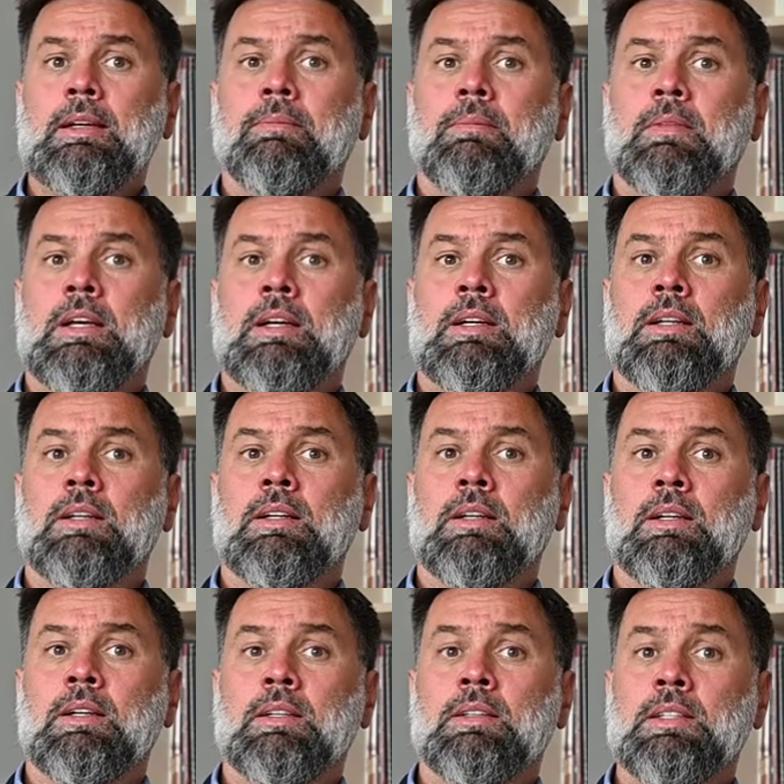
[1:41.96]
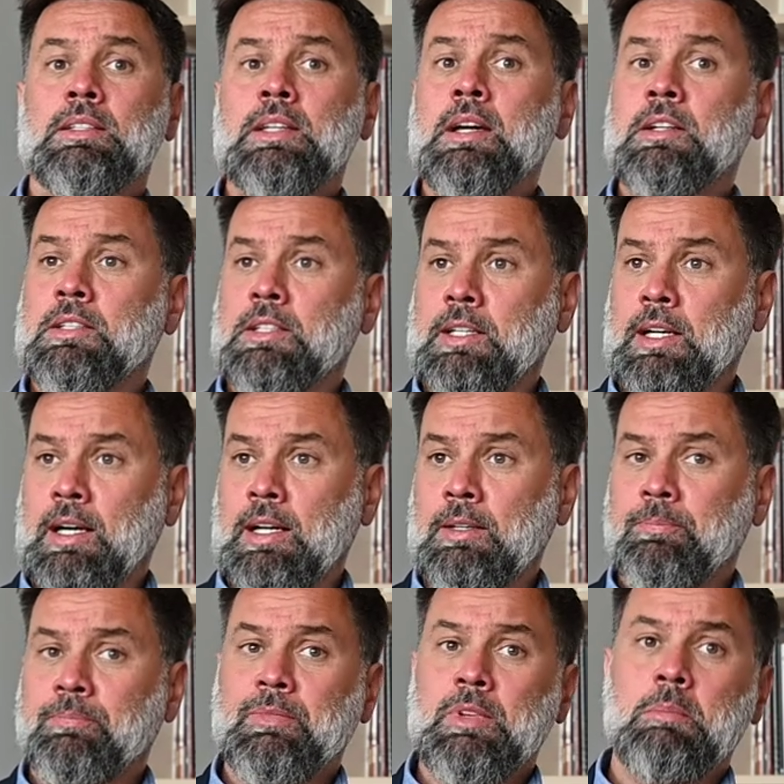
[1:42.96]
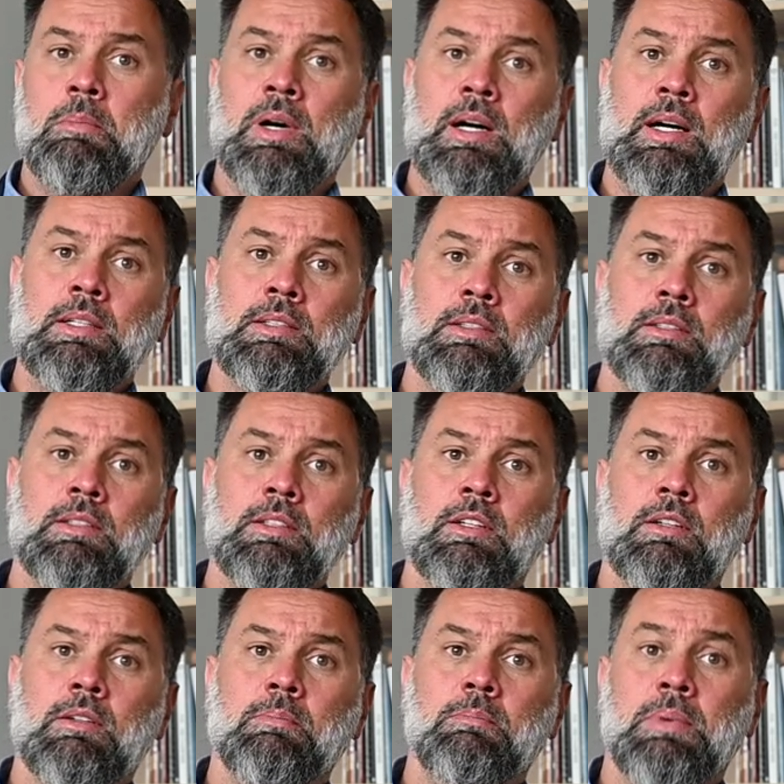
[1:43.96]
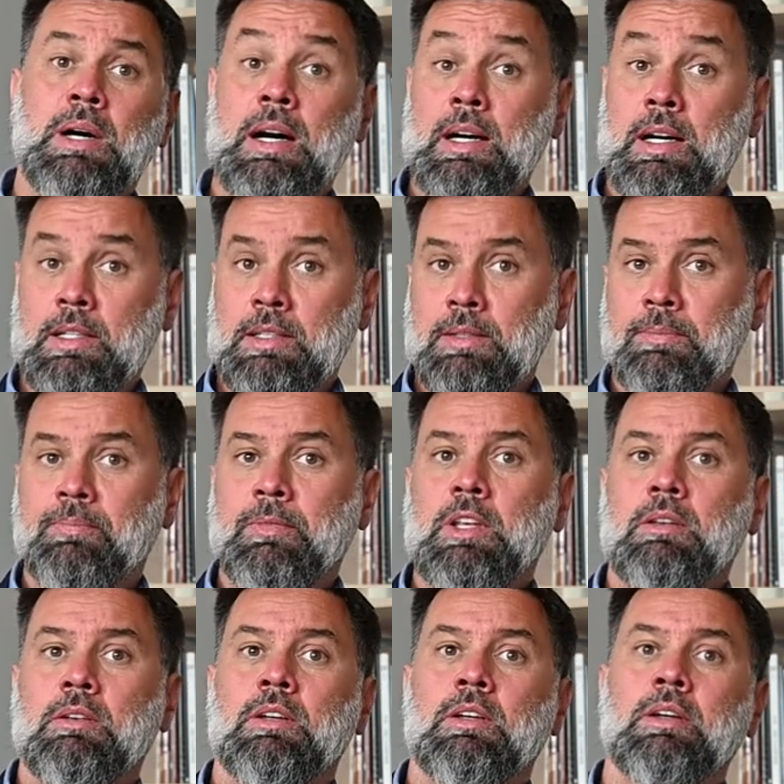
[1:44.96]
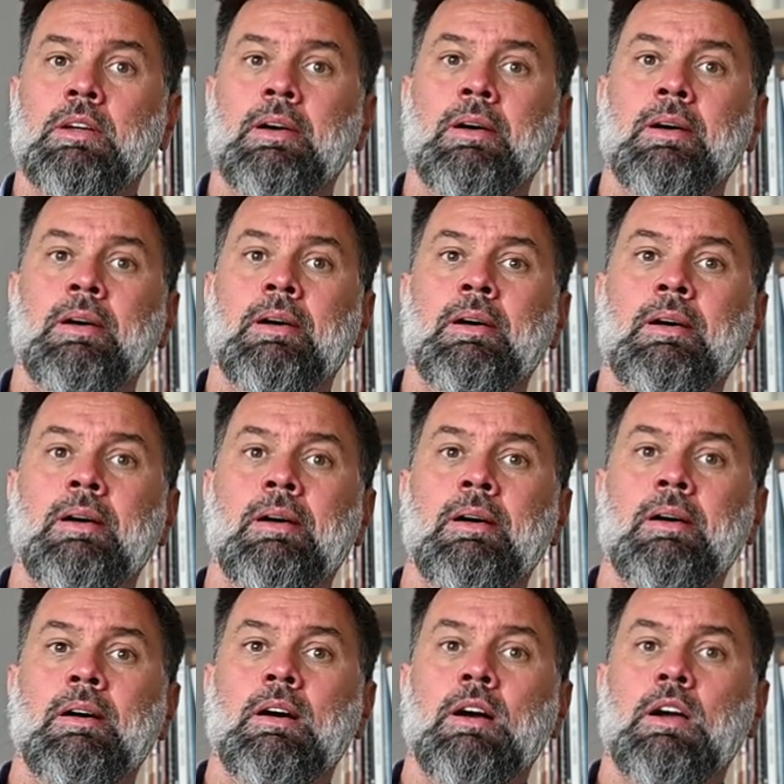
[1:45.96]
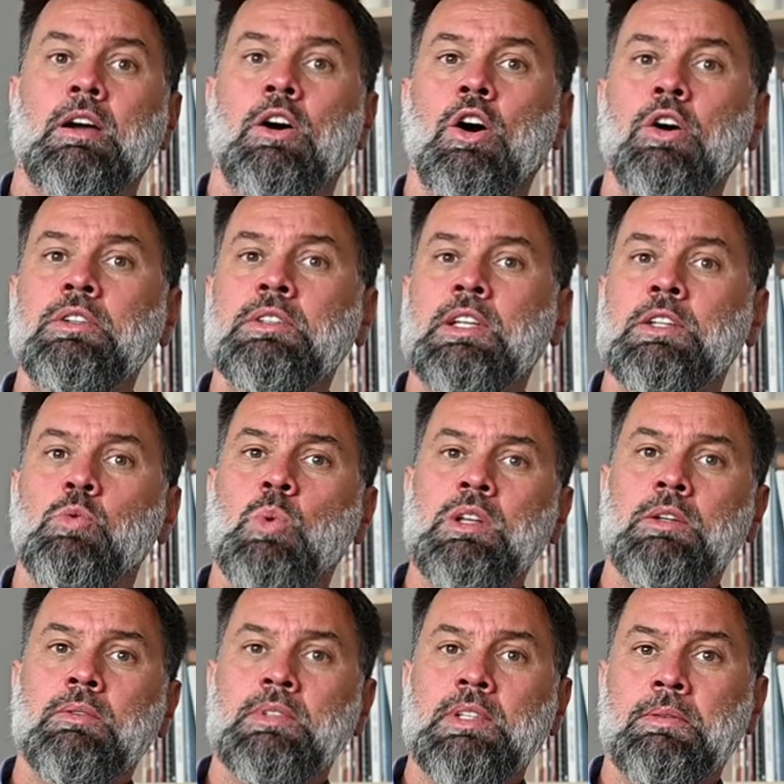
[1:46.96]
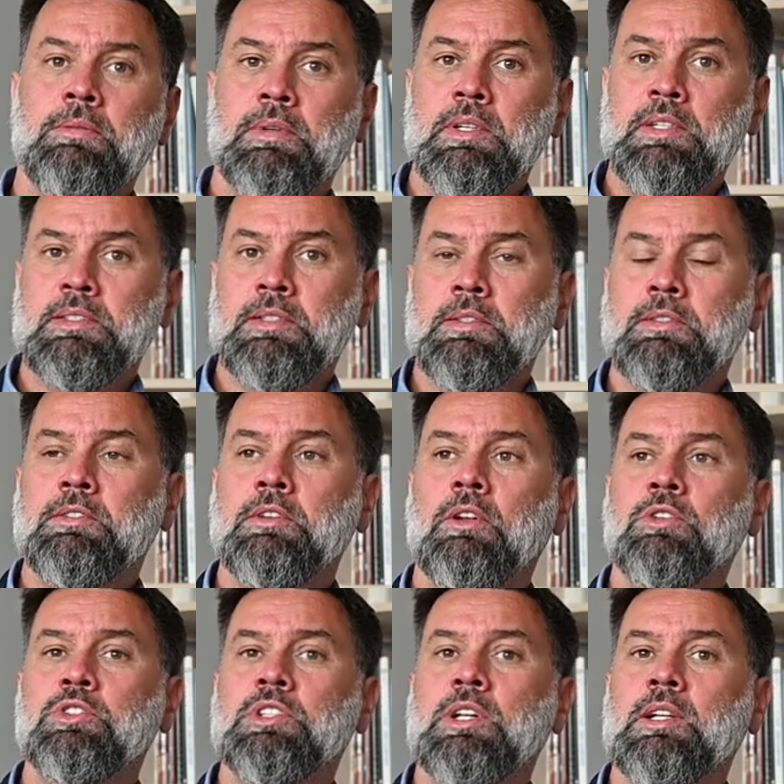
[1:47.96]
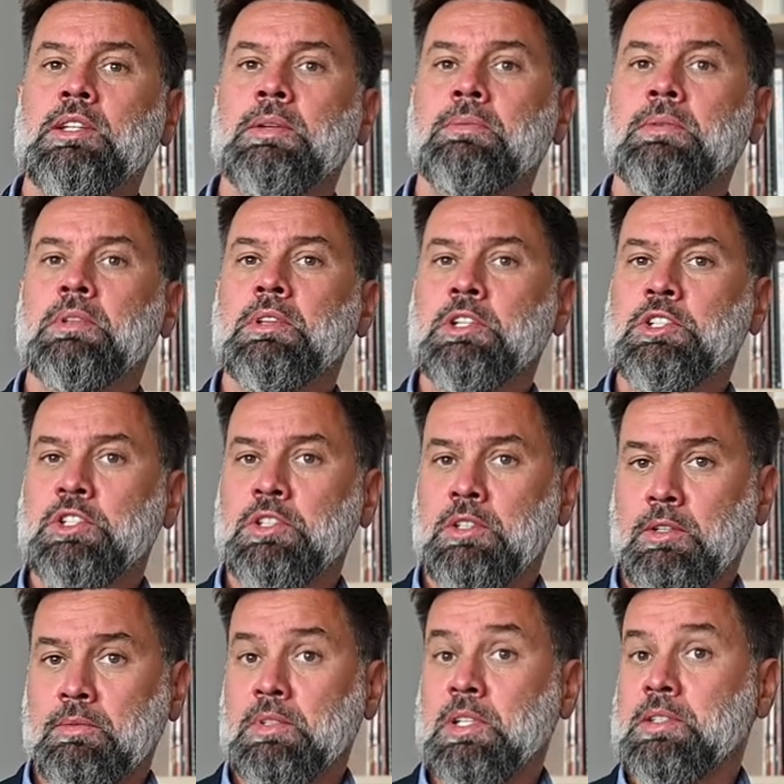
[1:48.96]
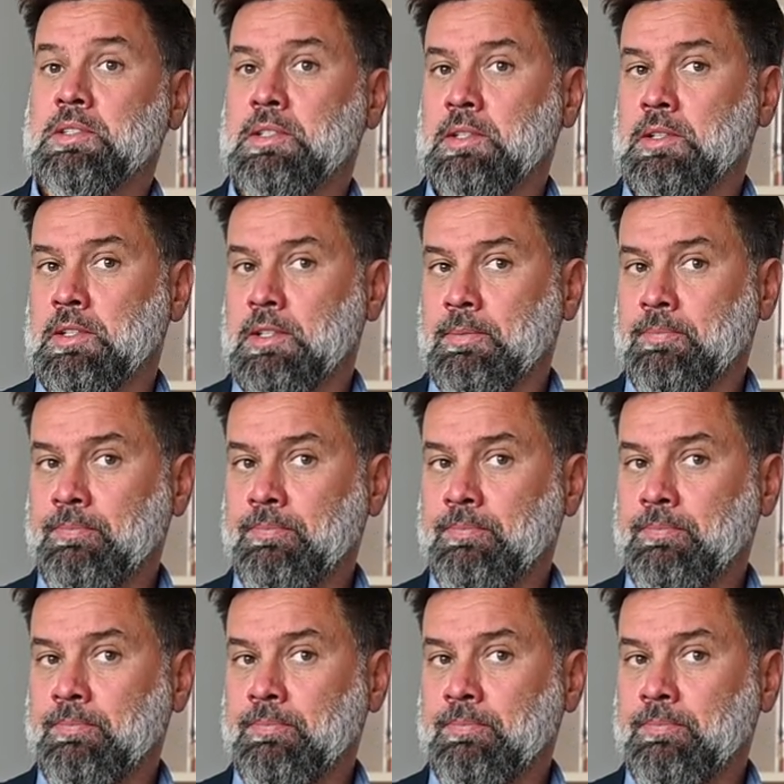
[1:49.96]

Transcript: Uh, in this article, Park, Park uh, coined one of the first sociological definitions of the city.